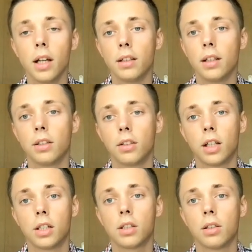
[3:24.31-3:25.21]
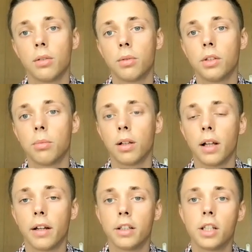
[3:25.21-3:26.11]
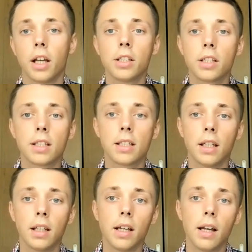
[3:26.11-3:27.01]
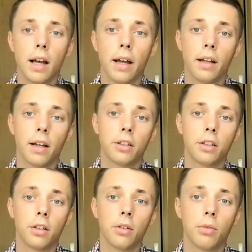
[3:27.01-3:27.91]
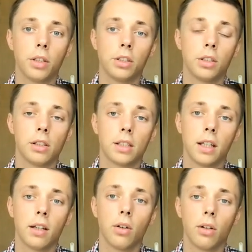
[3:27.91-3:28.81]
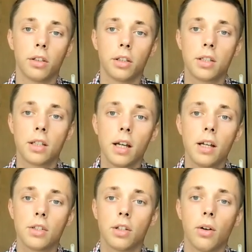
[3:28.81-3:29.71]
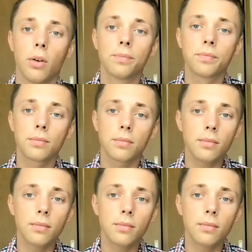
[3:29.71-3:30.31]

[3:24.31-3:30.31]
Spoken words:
the International Renewable Energy Agency, and other regional stakeholders. So